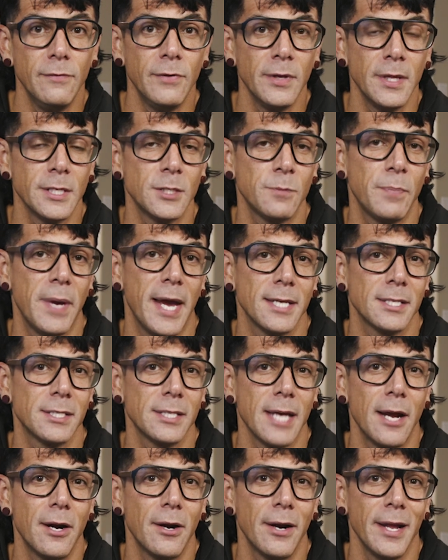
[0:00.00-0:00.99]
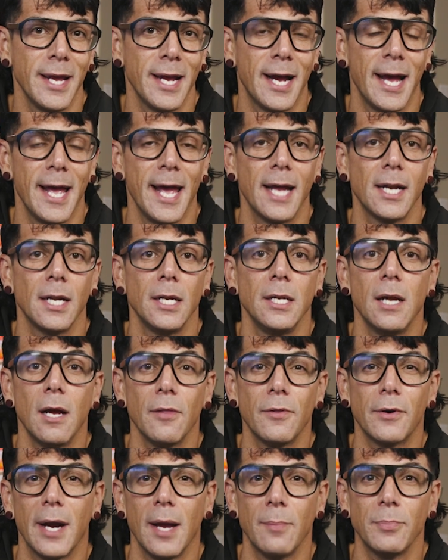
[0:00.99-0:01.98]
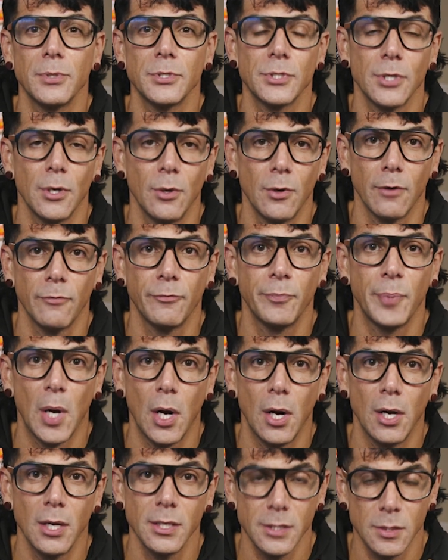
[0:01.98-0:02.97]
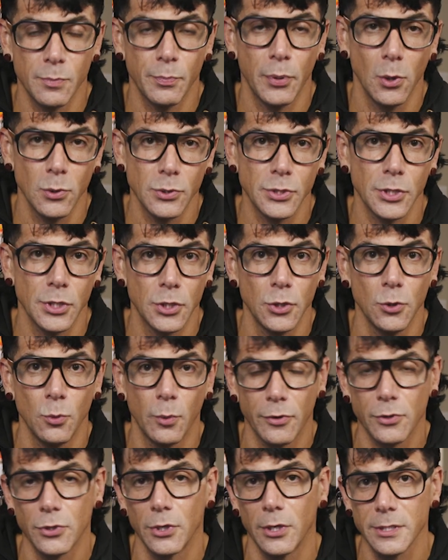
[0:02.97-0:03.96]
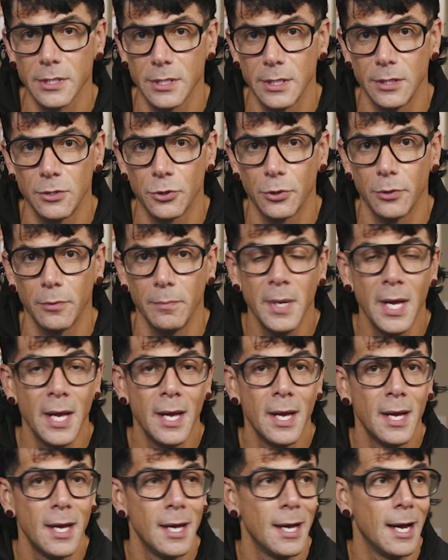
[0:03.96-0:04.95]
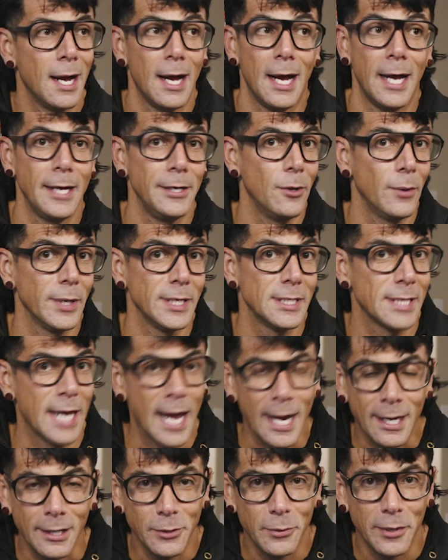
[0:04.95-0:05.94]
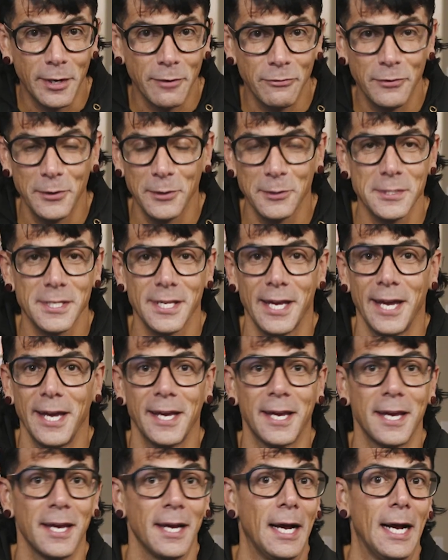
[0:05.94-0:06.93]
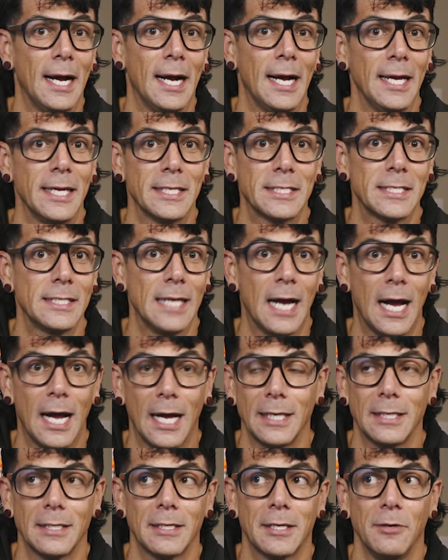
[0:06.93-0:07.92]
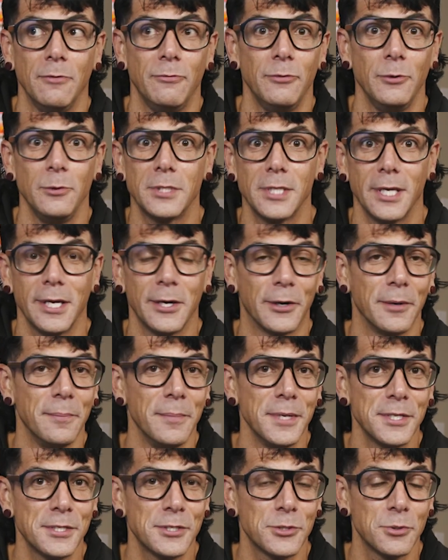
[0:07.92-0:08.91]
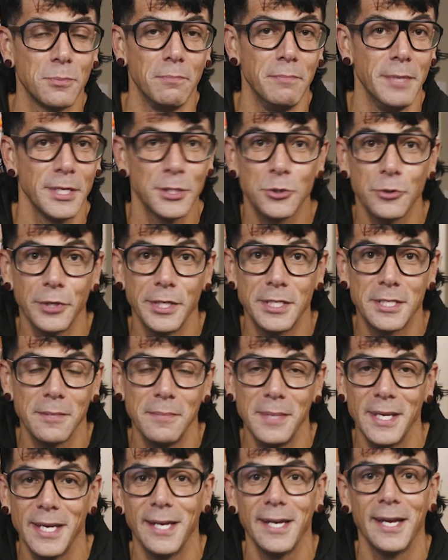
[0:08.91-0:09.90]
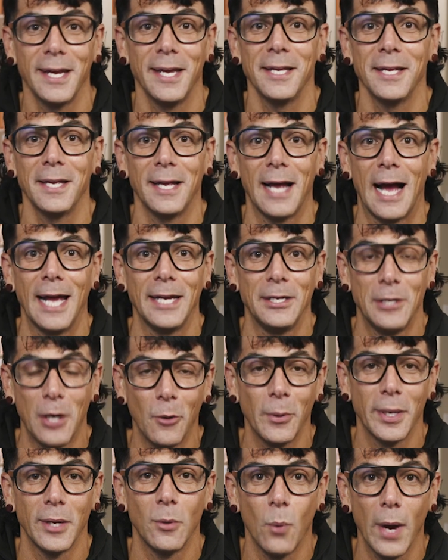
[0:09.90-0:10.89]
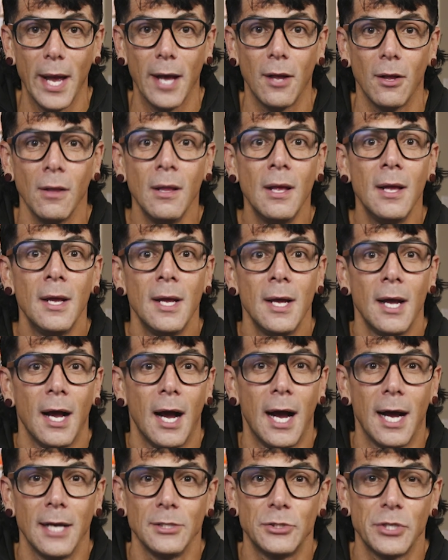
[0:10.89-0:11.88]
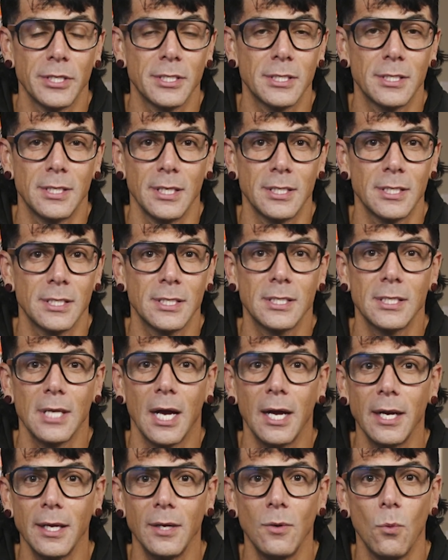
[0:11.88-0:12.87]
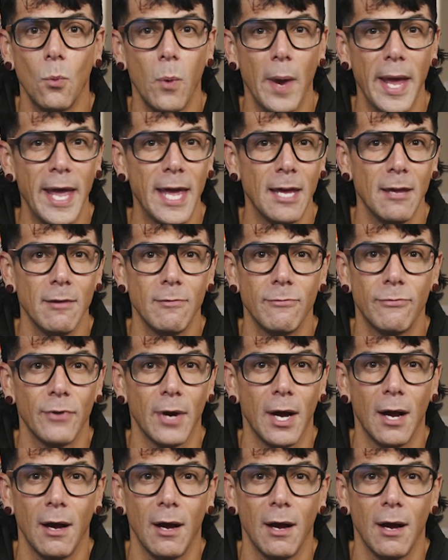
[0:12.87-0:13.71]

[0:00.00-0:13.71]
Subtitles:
Even this past Saturday, I had another episode of pause post-acute withdrawal syndrome. I know exactly what it feels like. It's not confusing or a mystery to me. I know it well. Just this sudden wave